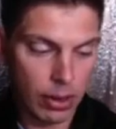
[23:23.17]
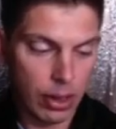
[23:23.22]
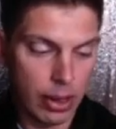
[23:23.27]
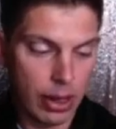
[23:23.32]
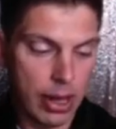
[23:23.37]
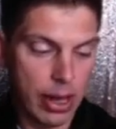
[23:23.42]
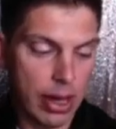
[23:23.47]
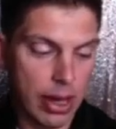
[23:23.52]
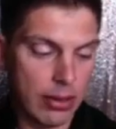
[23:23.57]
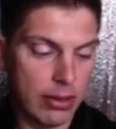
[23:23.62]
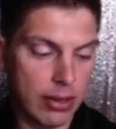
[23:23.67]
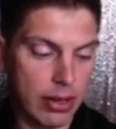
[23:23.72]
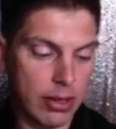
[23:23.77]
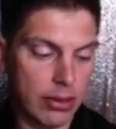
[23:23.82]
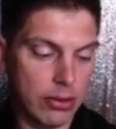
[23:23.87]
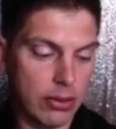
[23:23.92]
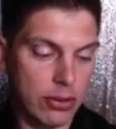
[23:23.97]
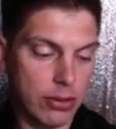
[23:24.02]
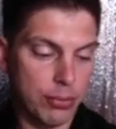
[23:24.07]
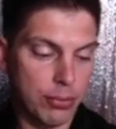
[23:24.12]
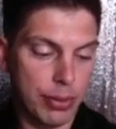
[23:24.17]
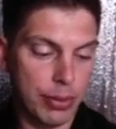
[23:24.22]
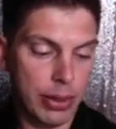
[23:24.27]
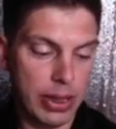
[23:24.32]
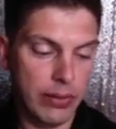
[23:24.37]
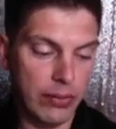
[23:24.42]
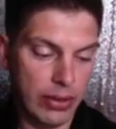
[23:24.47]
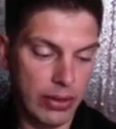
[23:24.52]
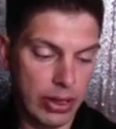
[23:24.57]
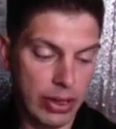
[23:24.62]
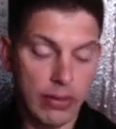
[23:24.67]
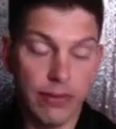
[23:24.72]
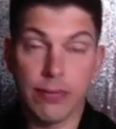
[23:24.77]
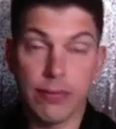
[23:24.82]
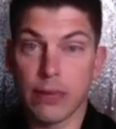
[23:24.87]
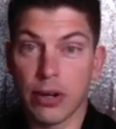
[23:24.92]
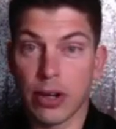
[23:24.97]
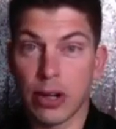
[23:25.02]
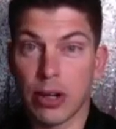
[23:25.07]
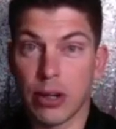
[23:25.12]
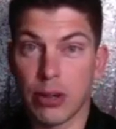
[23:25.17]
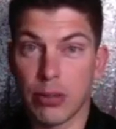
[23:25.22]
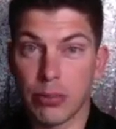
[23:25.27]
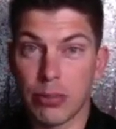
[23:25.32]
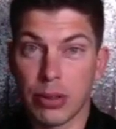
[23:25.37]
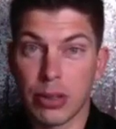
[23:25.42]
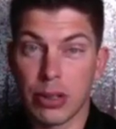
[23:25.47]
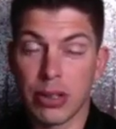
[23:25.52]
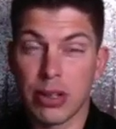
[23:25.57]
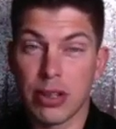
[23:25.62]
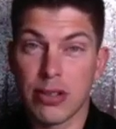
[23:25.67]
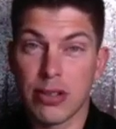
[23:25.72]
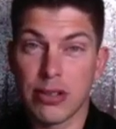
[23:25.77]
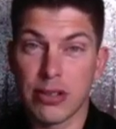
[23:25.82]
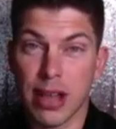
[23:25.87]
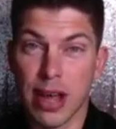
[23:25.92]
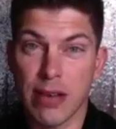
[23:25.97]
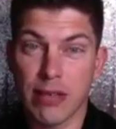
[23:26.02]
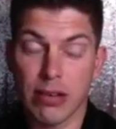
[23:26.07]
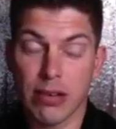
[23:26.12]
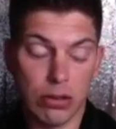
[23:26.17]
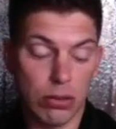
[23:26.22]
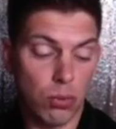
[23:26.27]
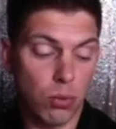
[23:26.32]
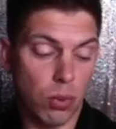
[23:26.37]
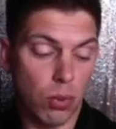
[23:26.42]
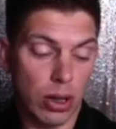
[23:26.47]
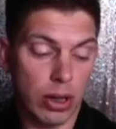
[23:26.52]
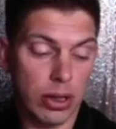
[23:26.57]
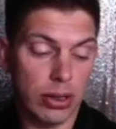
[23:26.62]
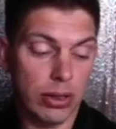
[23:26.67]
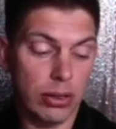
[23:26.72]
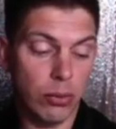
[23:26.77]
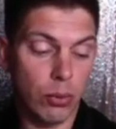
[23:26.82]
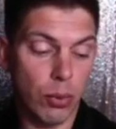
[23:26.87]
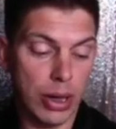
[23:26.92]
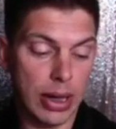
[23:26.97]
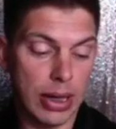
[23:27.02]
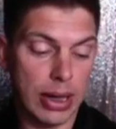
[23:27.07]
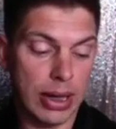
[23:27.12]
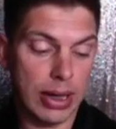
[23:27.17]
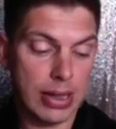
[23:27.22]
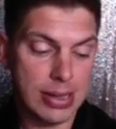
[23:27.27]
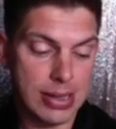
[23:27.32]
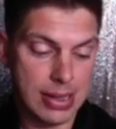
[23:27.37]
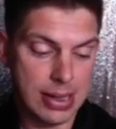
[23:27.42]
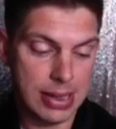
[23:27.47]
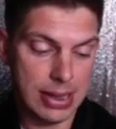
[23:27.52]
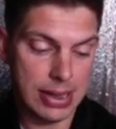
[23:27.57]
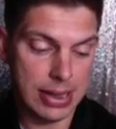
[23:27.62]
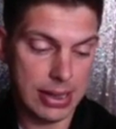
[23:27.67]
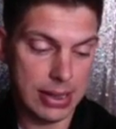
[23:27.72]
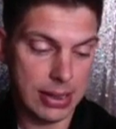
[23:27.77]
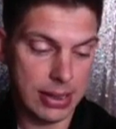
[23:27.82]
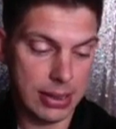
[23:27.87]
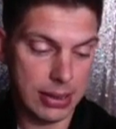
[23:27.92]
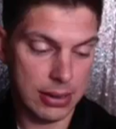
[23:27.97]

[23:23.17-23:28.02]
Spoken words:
and it says PV from 7/1/2019.